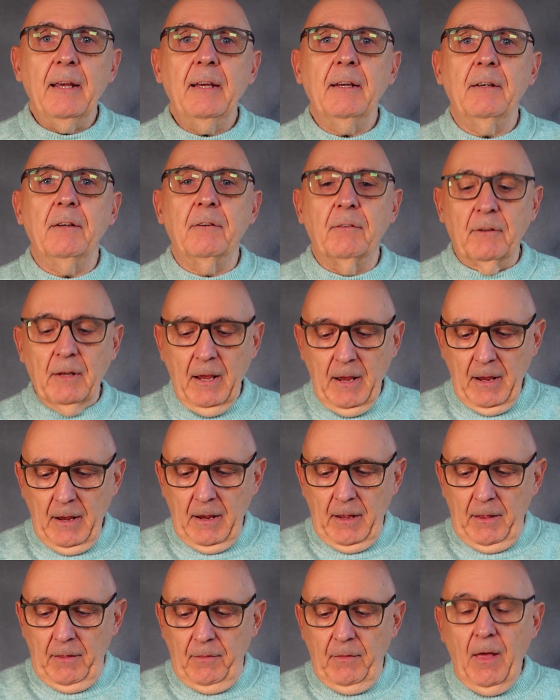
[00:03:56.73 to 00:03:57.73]
is.
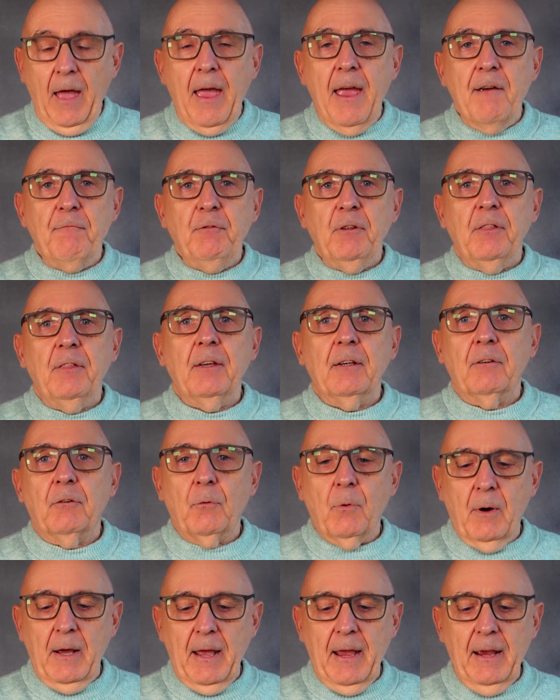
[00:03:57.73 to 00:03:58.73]
Everything's
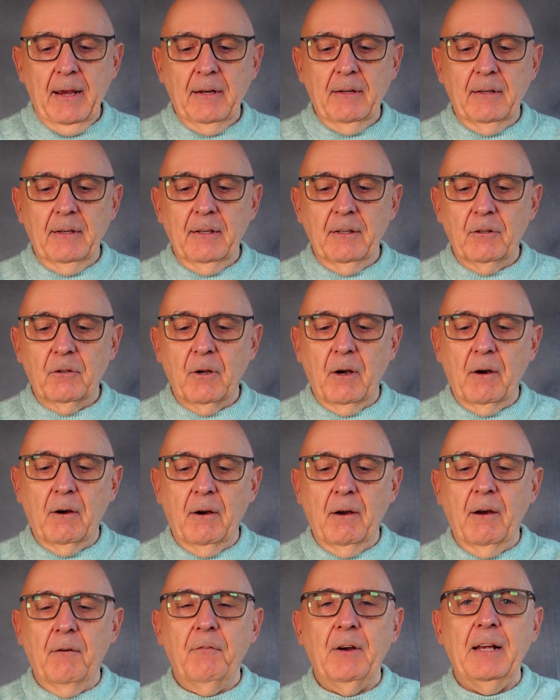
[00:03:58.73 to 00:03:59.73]
quite handy.
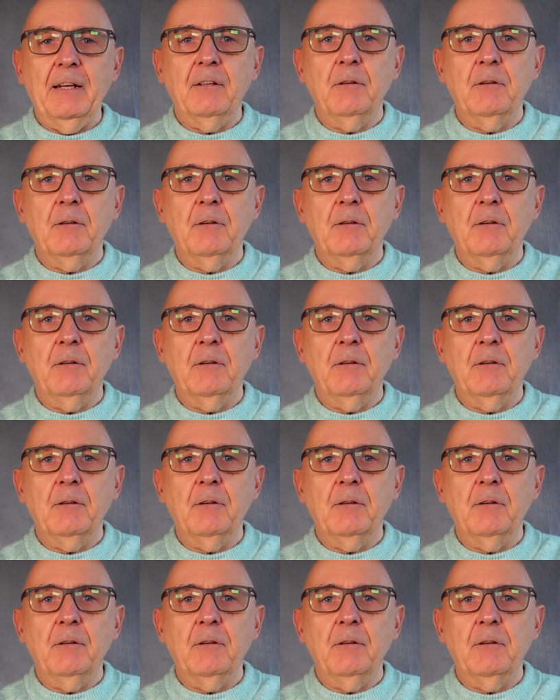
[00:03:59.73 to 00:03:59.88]
I've had